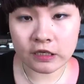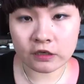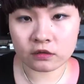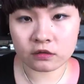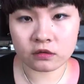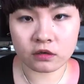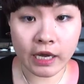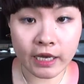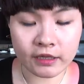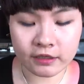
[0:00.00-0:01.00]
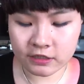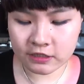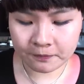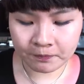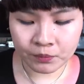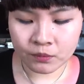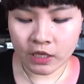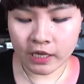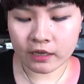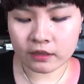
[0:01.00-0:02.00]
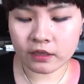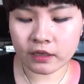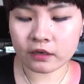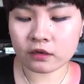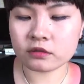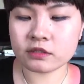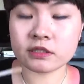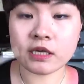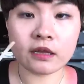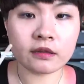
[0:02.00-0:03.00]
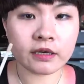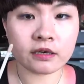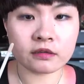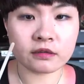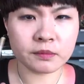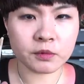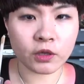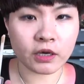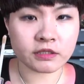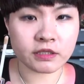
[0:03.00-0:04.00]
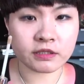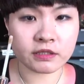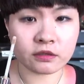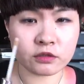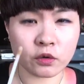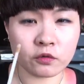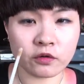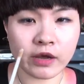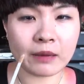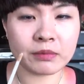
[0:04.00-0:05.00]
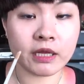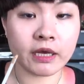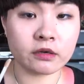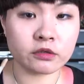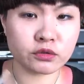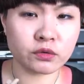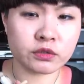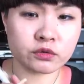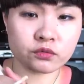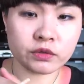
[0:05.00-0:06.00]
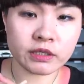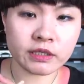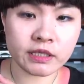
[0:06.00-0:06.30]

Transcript: in the eyelids, and it's kind of like a lip gloss. It's a doe-foot applicator, so it's really